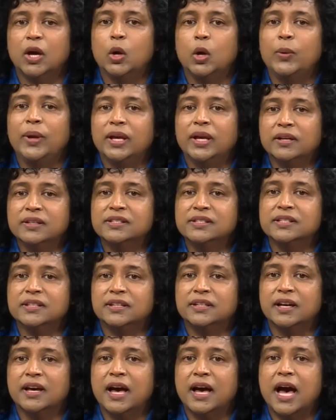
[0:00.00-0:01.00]
We
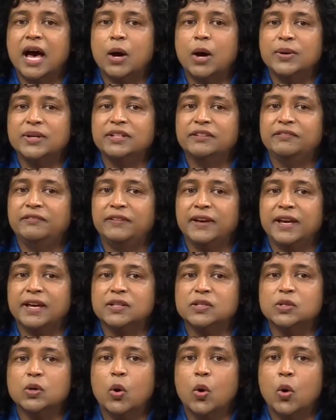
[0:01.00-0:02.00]
consider how it
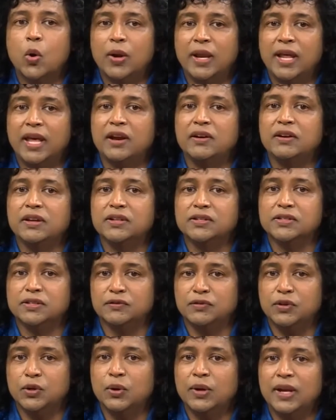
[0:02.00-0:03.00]
affects all areas
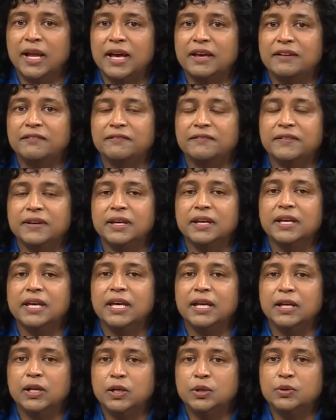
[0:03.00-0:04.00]
of your life,
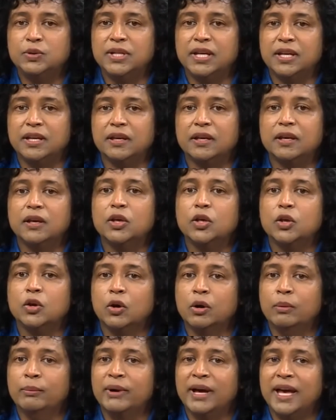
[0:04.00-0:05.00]
including
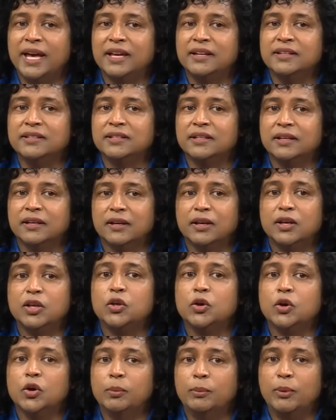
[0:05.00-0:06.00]
your mind,
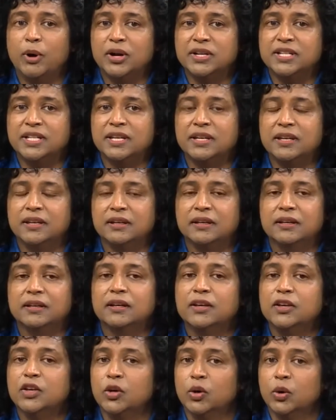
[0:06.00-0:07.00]
your body,
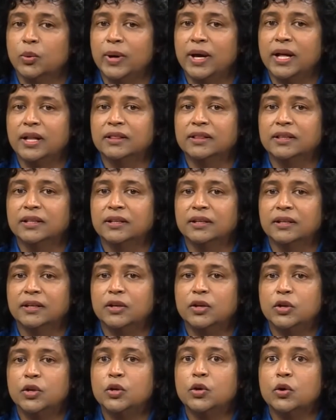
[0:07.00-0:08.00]
your wealth,
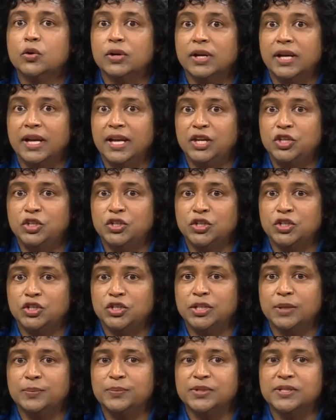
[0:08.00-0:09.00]
your
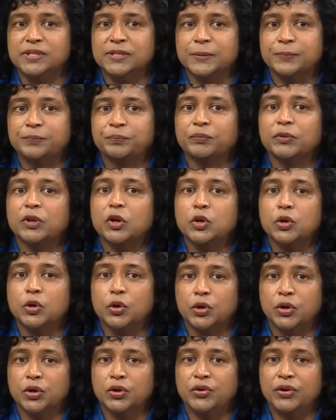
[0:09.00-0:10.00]
relationships,
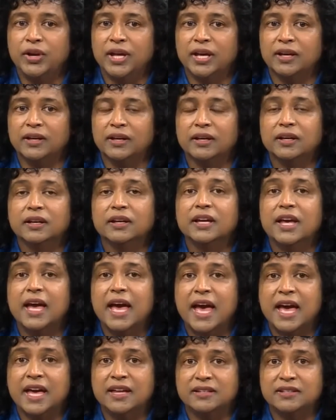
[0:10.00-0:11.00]
your career,
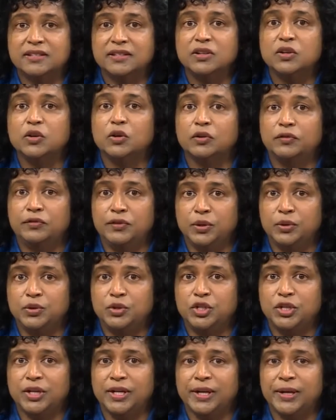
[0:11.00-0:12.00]
and your
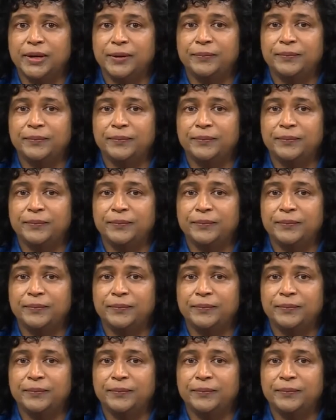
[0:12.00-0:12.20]
future.